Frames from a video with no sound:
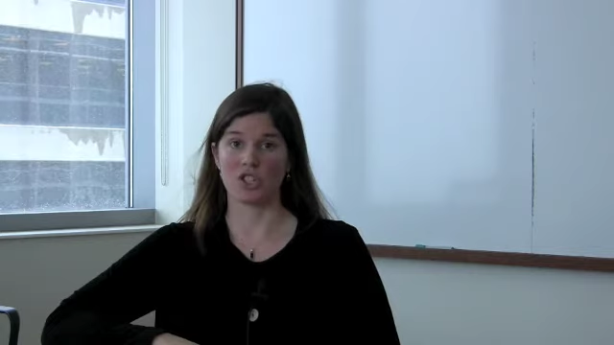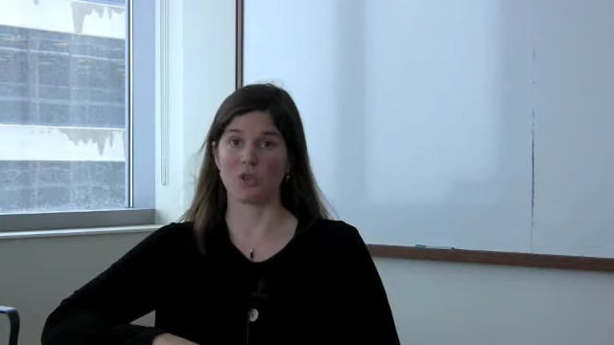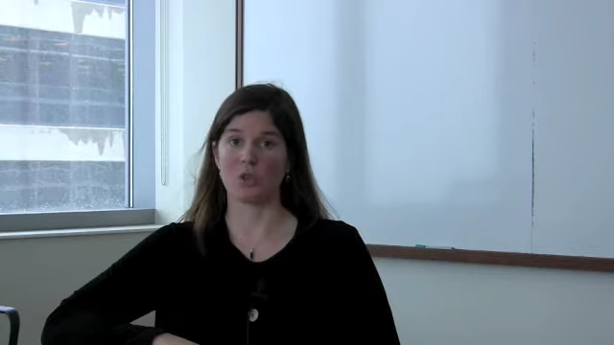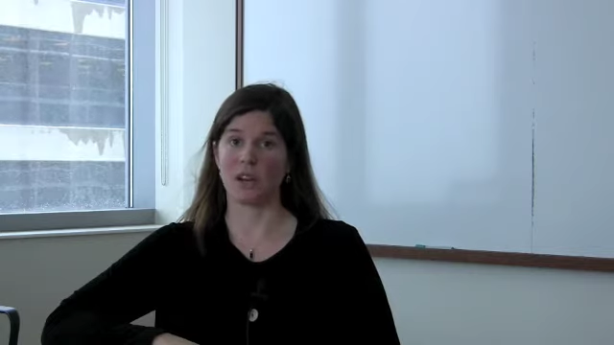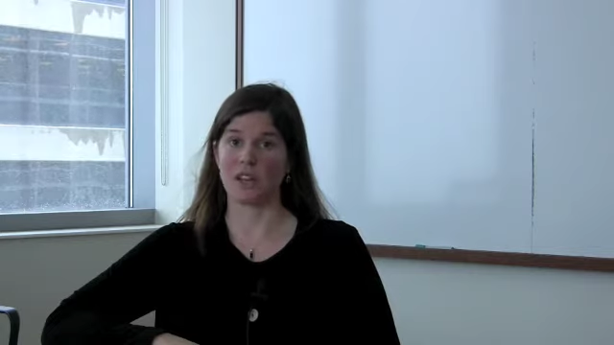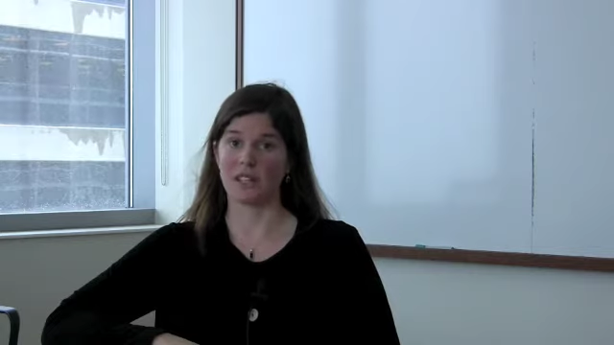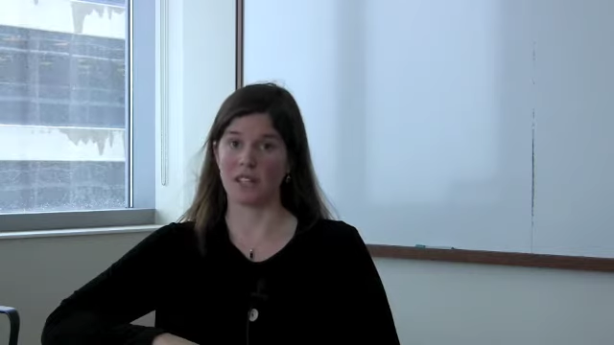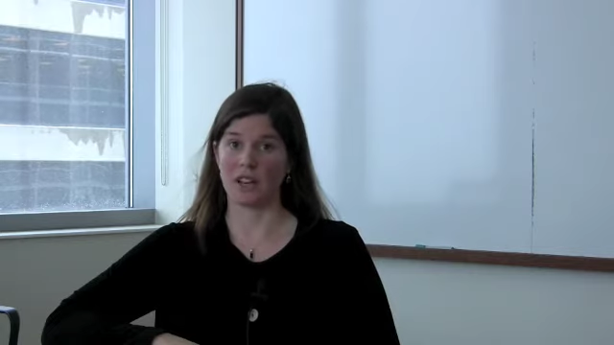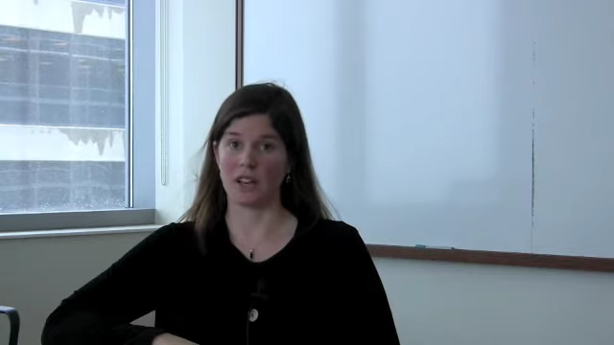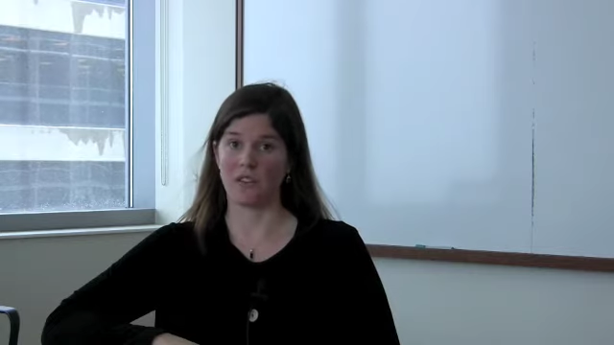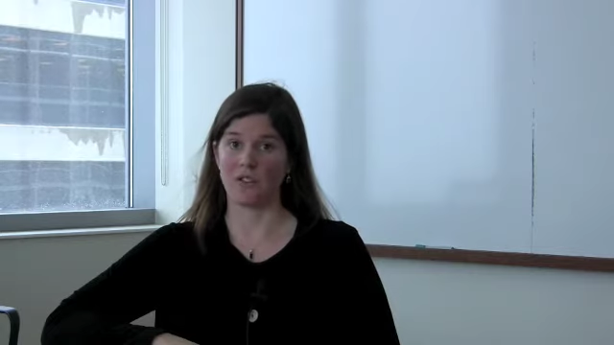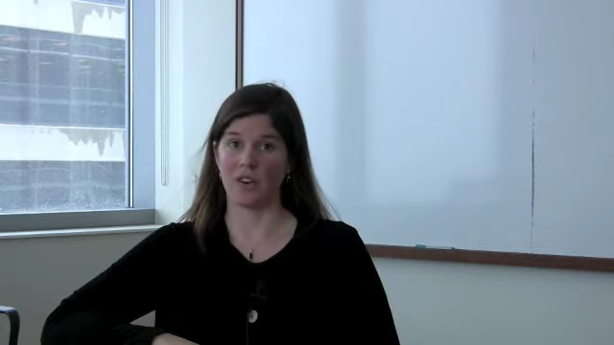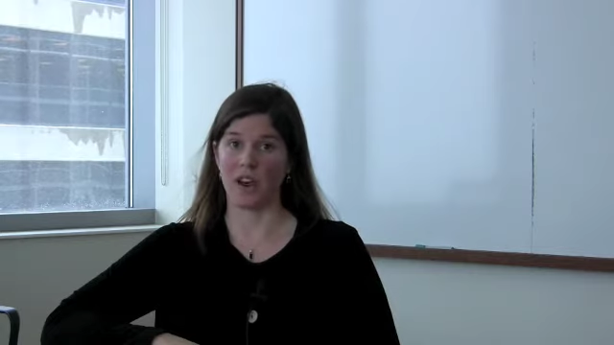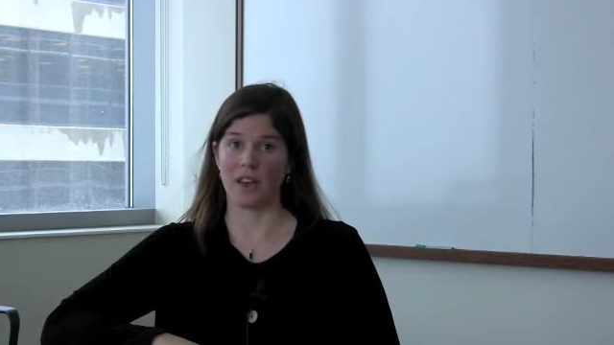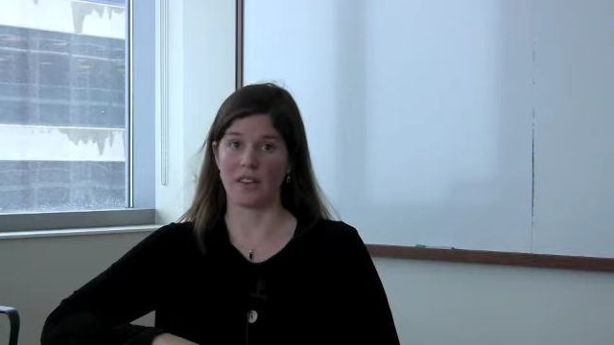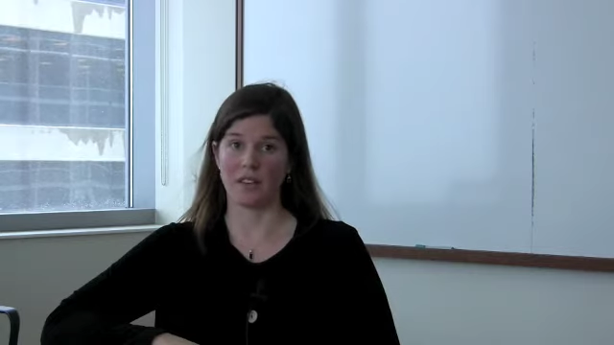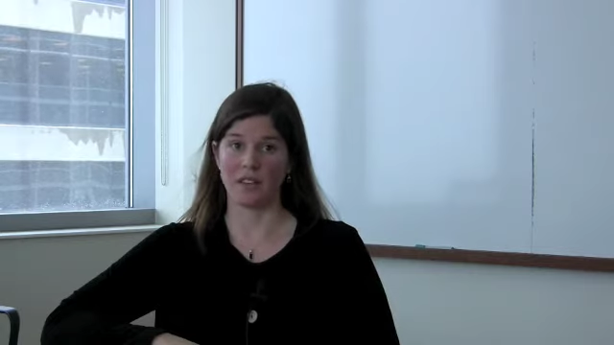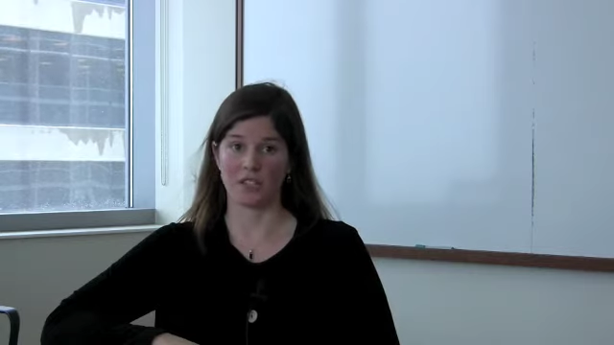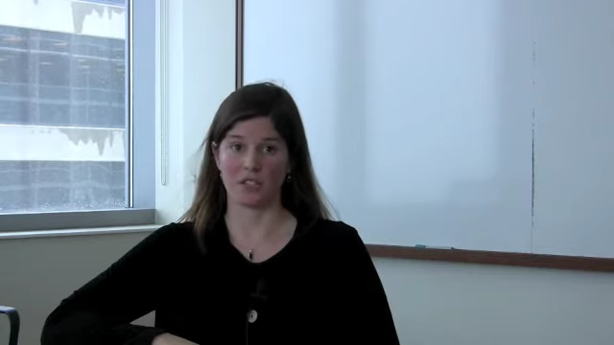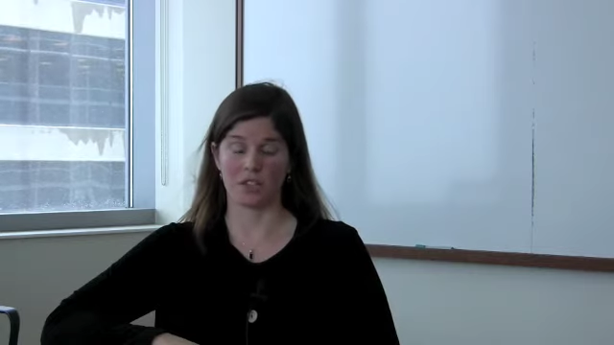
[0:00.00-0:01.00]
to
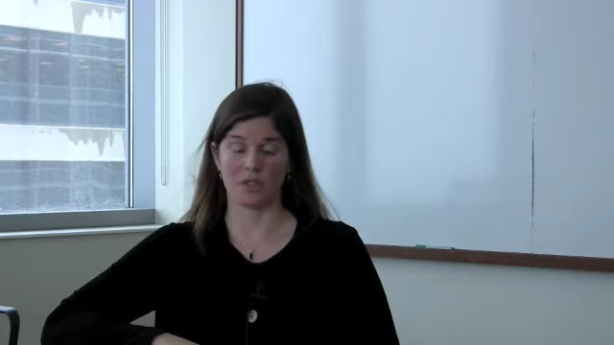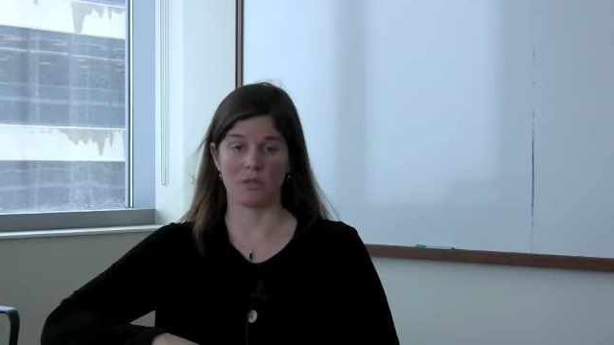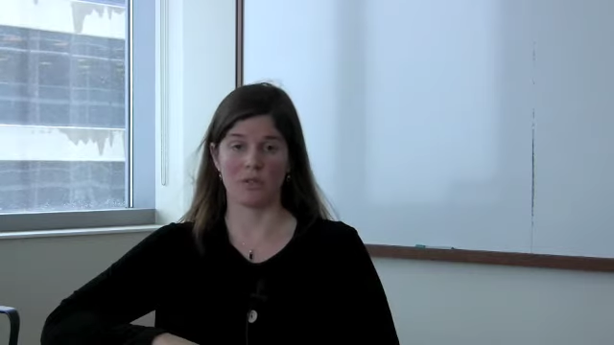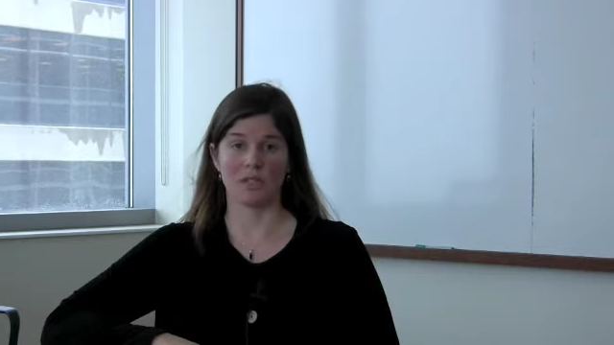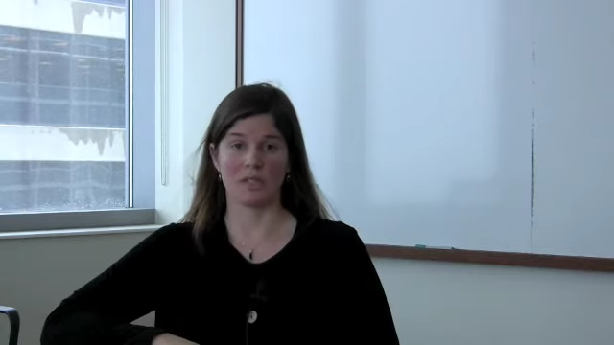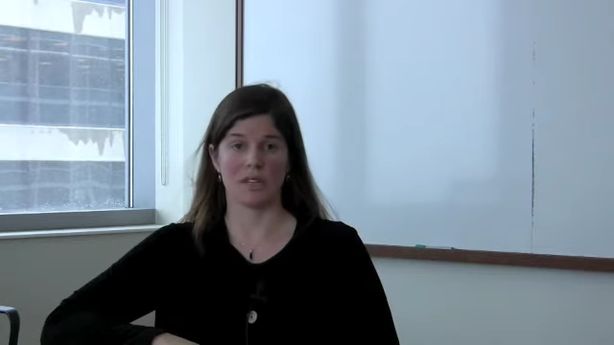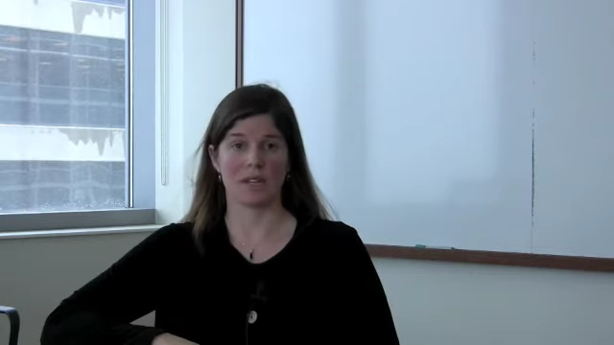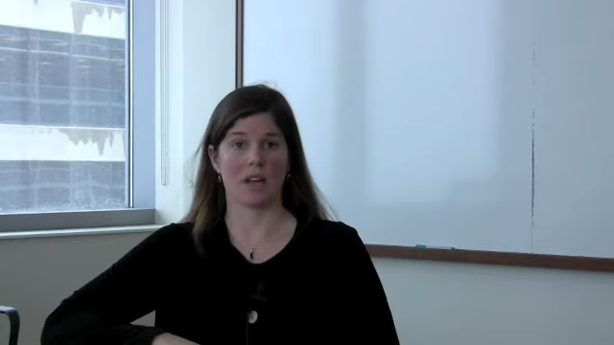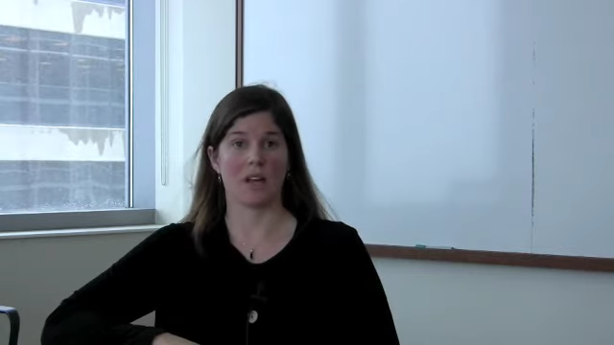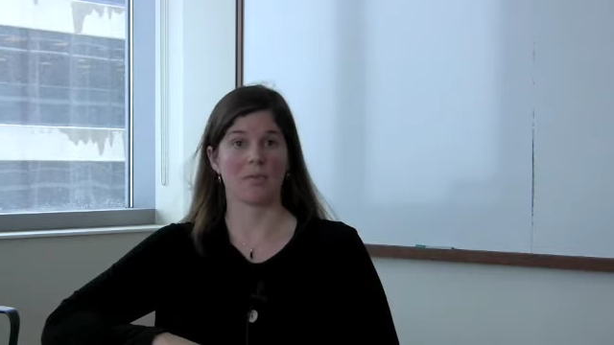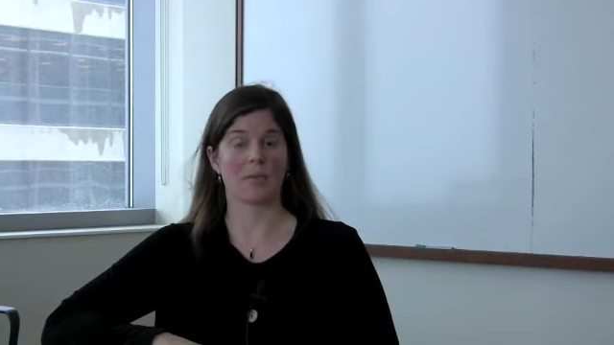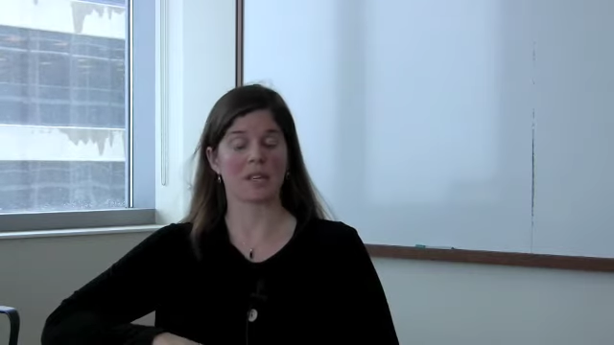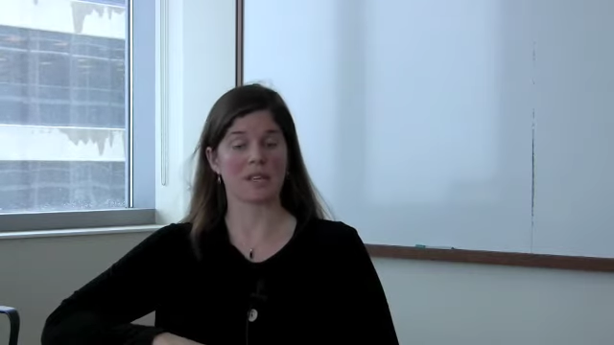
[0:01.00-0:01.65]
identify this QTL,